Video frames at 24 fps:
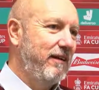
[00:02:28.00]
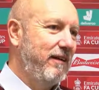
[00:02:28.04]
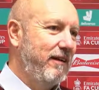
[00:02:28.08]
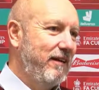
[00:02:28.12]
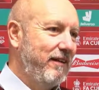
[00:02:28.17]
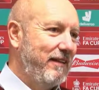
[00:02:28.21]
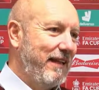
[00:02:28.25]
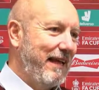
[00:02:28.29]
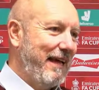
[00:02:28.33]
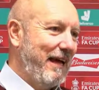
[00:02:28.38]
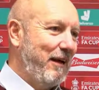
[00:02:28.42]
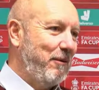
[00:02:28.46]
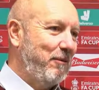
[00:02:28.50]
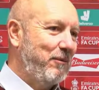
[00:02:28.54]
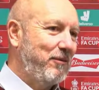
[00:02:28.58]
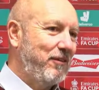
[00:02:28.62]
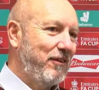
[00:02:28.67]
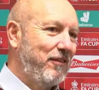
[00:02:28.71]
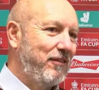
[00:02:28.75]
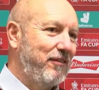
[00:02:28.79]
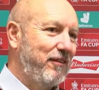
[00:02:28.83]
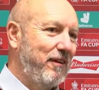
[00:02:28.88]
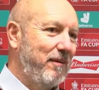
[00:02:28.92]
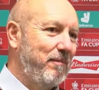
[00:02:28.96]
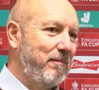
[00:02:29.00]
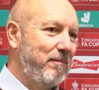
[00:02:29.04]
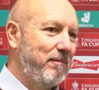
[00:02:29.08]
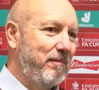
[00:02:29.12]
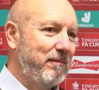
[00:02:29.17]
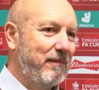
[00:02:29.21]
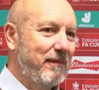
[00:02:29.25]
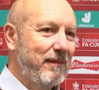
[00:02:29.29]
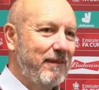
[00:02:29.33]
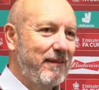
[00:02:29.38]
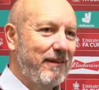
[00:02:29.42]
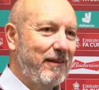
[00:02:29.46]
that helps us a
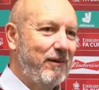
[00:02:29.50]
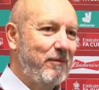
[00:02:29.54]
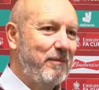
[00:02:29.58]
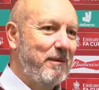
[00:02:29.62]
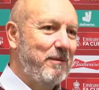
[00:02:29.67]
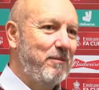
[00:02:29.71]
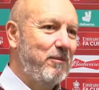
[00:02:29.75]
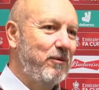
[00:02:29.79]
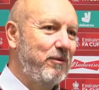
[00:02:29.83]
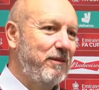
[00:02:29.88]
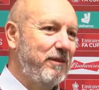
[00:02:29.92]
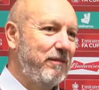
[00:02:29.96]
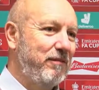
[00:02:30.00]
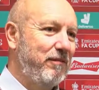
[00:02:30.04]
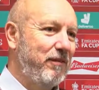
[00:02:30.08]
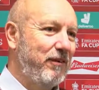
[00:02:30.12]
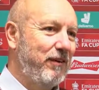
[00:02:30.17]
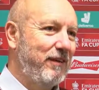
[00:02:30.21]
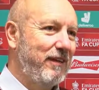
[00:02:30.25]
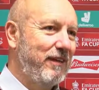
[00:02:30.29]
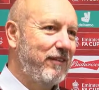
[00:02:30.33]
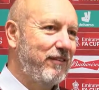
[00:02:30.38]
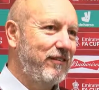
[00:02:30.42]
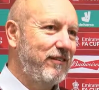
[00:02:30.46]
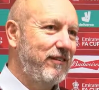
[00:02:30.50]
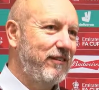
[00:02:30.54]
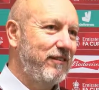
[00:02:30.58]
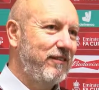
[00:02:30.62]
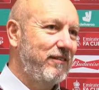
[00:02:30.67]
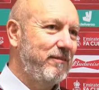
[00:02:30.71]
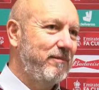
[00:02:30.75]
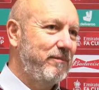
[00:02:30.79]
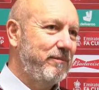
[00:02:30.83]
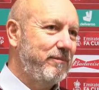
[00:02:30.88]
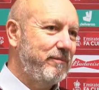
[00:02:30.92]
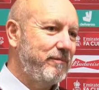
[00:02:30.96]
little bit more in the finances.
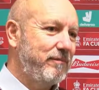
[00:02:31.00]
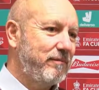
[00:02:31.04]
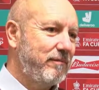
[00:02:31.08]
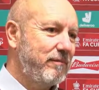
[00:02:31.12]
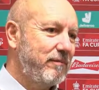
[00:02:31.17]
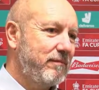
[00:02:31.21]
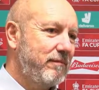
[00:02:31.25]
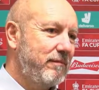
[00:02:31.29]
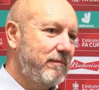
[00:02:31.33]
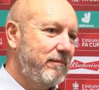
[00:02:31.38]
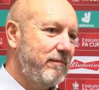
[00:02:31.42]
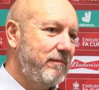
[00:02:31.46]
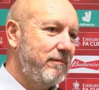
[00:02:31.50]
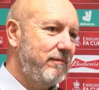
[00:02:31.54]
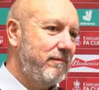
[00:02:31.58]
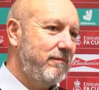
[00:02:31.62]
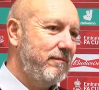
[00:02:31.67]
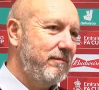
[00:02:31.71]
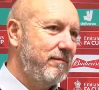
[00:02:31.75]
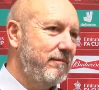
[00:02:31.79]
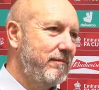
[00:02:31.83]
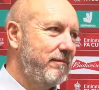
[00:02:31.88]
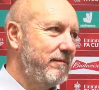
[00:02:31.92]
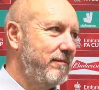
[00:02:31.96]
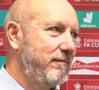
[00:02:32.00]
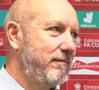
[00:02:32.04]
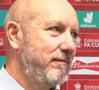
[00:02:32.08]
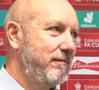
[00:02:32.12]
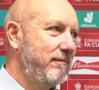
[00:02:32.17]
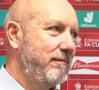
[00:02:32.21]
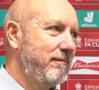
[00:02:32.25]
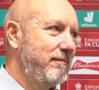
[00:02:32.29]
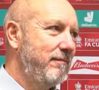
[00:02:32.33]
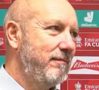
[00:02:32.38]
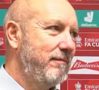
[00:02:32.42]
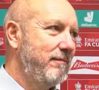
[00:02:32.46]
Mm. How different would
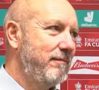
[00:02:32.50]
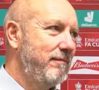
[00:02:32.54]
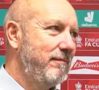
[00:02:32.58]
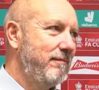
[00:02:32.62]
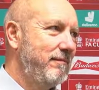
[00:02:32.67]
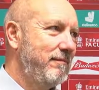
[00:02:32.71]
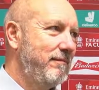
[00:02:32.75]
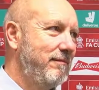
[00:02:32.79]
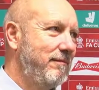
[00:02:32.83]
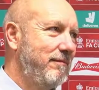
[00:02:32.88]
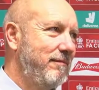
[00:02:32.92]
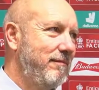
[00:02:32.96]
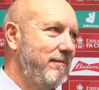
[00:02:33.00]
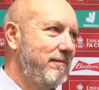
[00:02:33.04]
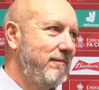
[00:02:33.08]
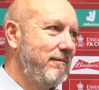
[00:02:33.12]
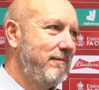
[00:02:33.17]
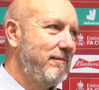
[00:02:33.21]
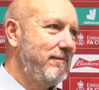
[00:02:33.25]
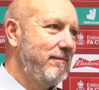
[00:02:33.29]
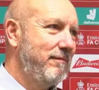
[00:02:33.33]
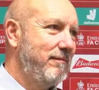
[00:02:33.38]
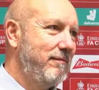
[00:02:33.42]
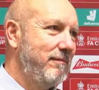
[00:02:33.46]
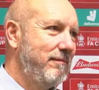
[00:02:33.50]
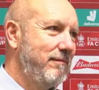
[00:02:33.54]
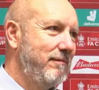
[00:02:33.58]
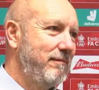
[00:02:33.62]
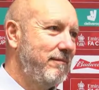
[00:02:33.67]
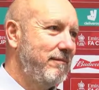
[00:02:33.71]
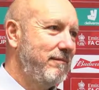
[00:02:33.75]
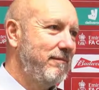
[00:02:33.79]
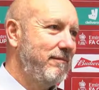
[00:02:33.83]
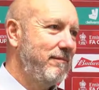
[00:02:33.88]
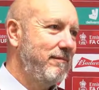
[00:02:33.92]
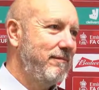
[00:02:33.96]
your task have been over
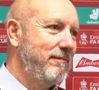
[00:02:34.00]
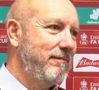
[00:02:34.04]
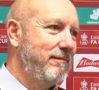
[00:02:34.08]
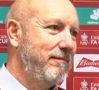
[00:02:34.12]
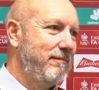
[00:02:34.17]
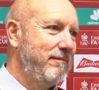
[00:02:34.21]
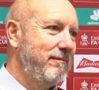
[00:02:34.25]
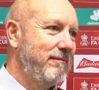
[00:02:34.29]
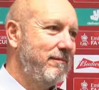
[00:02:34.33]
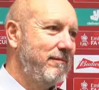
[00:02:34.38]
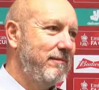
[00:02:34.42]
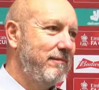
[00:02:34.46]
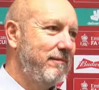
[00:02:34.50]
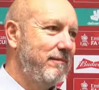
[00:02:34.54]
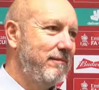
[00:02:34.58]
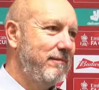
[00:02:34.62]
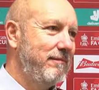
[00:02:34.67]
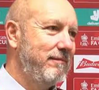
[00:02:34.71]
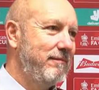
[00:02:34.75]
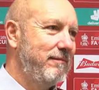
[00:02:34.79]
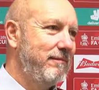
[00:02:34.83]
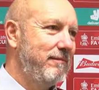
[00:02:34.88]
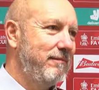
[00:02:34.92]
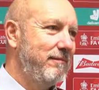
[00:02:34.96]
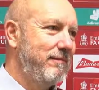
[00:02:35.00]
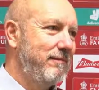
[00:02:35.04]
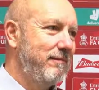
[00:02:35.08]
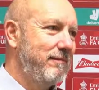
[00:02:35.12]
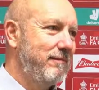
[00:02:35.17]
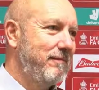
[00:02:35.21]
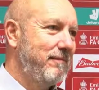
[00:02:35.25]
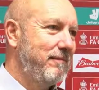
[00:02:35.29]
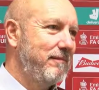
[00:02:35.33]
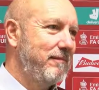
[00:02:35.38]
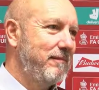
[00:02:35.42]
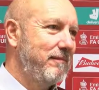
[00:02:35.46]
these last few years without
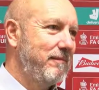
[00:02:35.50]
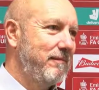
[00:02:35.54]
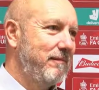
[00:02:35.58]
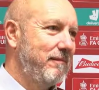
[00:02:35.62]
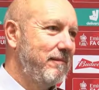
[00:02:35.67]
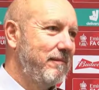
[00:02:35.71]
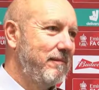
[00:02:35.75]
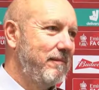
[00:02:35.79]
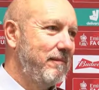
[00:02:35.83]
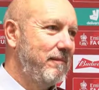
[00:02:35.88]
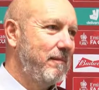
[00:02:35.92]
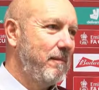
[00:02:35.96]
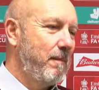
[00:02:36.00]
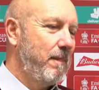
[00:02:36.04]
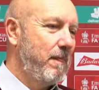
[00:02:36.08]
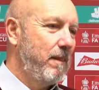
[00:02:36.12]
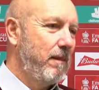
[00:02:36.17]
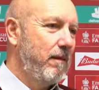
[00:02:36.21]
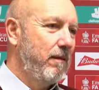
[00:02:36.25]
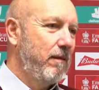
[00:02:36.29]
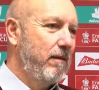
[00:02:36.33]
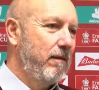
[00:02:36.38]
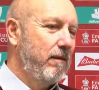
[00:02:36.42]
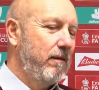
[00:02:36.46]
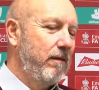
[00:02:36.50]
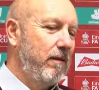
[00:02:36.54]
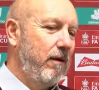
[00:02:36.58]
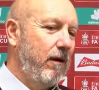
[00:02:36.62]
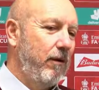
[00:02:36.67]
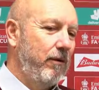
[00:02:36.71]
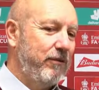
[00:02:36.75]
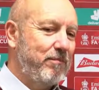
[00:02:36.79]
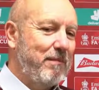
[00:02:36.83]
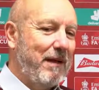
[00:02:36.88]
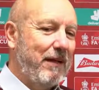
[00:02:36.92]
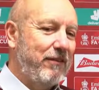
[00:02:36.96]
these runs? Oh,
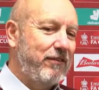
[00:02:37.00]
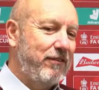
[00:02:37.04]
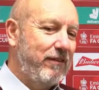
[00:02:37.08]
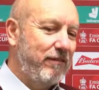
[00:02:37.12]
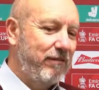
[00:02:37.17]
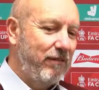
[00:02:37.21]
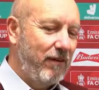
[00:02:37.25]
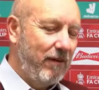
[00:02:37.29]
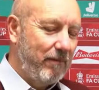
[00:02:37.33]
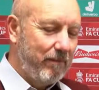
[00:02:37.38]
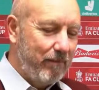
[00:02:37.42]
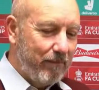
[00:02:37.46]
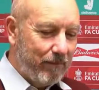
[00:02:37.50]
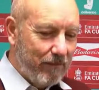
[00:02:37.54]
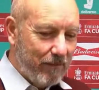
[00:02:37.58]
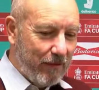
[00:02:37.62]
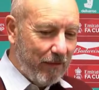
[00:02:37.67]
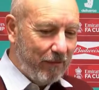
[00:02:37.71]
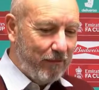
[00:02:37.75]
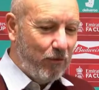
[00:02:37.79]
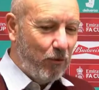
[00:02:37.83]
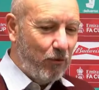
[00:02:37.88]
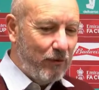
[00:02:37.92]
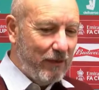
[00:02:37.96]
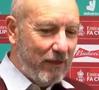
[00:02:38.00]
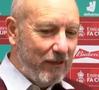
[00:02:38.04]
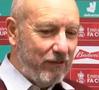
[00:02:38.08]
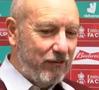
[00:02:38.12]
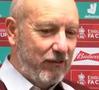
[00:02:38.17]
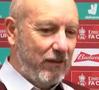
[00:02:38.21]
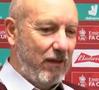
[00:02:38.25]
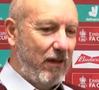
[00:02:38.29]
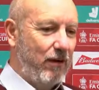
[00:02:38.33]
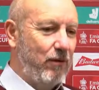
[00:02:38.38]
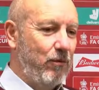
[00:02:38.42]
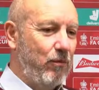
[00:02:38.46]
it's massive. You know, 4 years
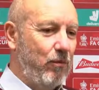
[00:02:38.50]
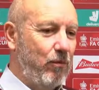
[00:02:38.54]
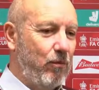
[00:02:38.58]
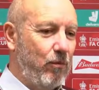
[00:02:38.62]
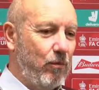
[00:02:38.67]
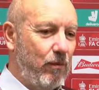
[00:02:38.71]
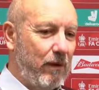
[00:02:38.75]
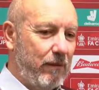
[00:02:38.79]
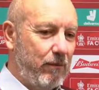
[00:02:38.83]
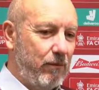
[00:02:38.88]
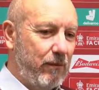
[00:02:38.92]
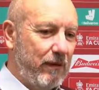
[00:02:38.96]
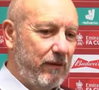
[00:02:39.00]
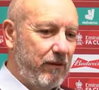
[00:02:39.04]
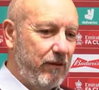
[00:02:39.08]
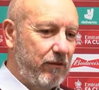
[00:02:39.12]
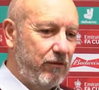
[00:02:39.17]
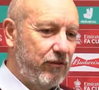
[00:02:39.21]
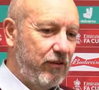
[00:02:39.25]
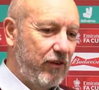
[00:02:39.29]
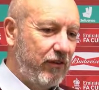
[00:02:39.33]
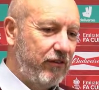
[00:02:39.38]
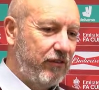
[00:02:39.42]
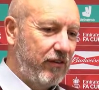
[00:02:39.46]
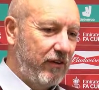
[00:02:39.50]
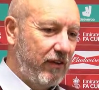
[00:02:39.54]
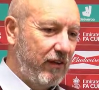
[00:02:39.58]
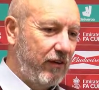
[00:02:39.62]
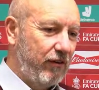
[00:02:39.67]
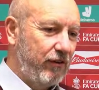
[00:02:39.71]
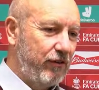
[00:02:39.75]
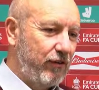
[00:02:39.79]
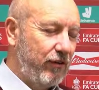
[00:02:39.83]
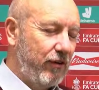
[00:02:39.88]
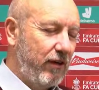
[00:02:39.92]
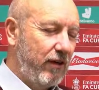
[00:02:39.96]
ago, when Justin and I
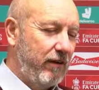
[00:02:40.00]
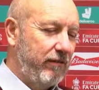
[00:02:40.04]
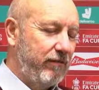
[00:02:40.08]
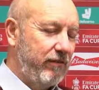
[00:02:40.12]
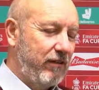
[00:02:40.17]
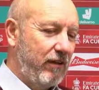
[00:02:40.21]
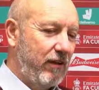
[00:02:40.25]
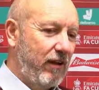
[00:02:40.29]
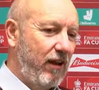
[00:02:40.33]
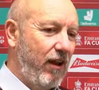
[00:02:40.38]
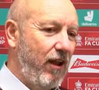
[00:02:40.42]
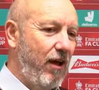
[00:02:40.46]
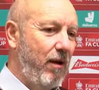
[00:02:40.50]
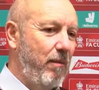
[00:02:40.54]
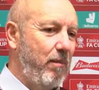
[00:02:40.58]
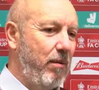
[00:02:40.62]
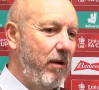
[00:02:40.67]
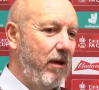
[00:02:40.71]
took over the club,